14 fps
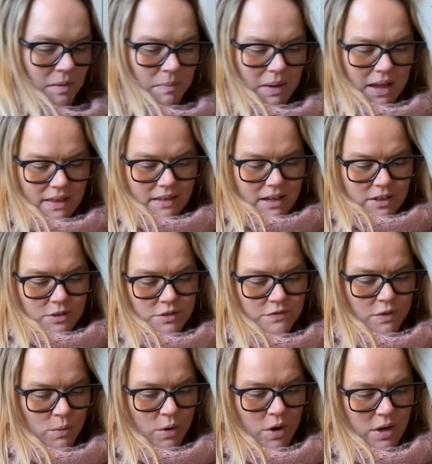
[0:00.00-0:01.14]
bag that I use for
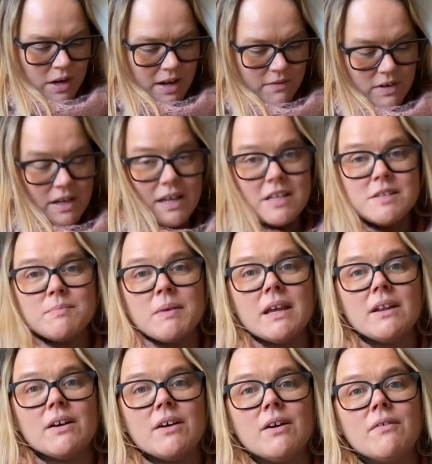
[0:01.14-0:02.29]
work every day is made
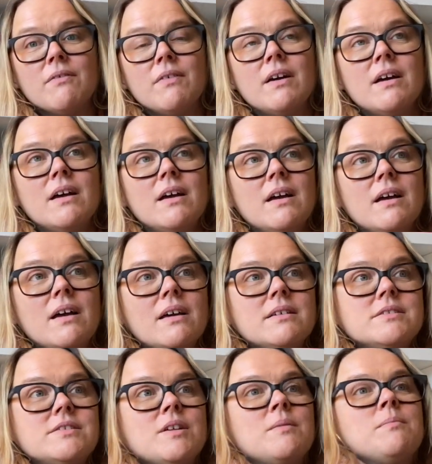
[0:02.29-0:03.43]
of
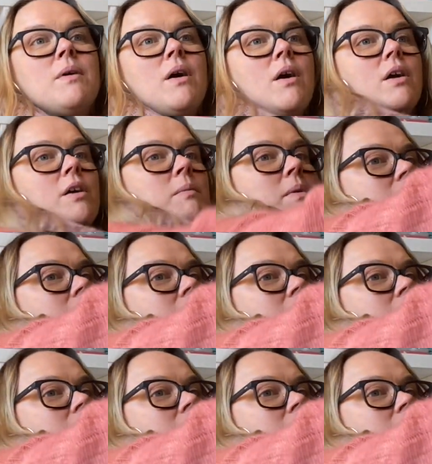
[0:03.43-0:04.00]
some army